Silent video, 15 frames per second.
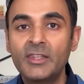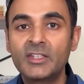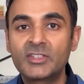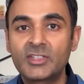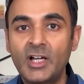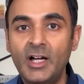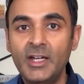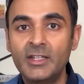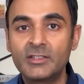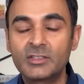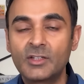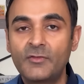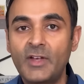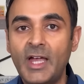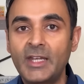The
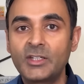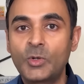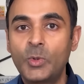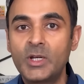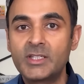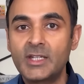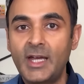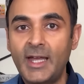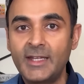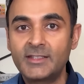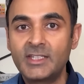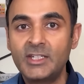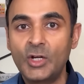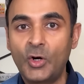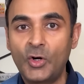science of adequate
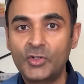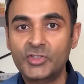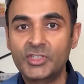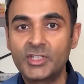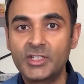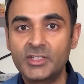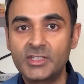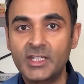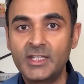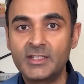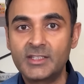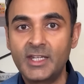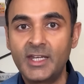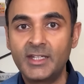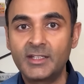antioxidant
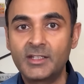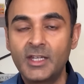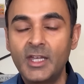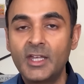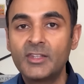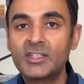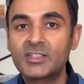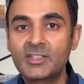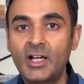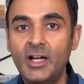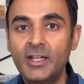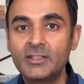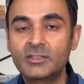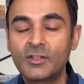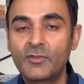intake. The
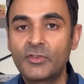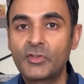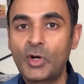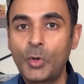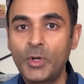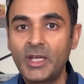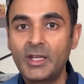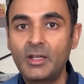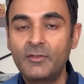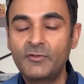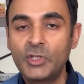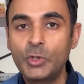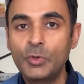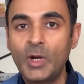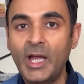science of throwing in a
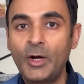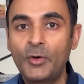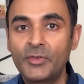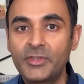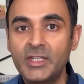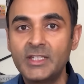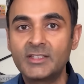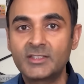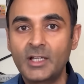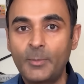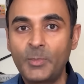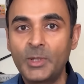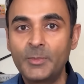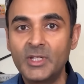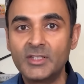few healthy
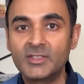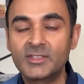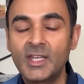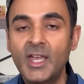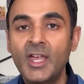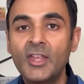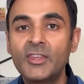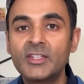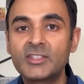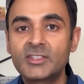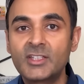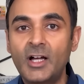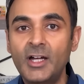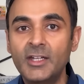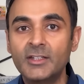supplements. The
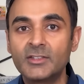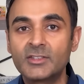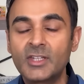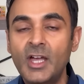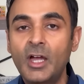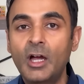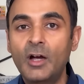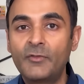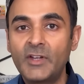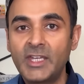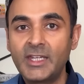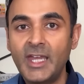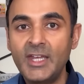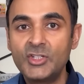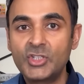science of
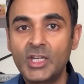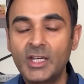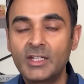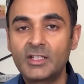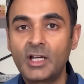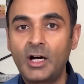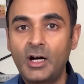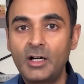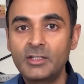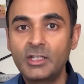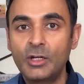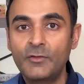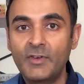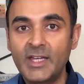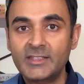engaging in
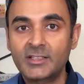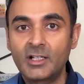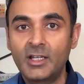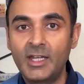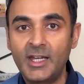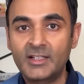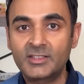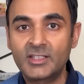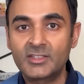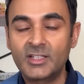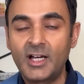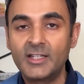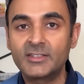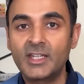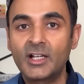cardiovascular
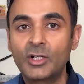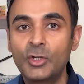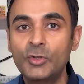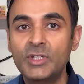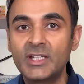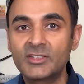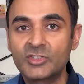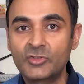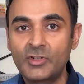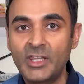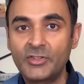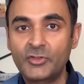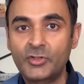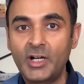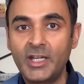exercise, including
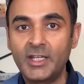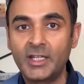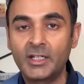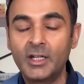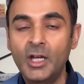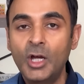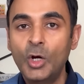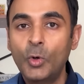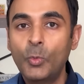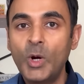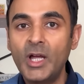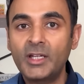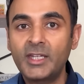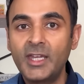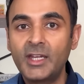strength training.
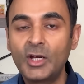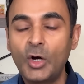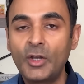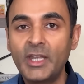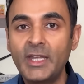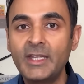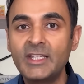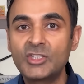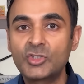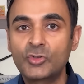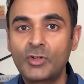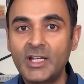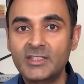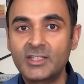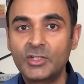Working on any
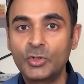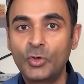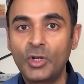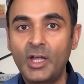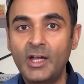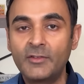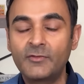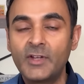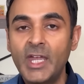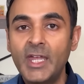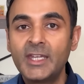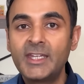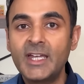stress in your life.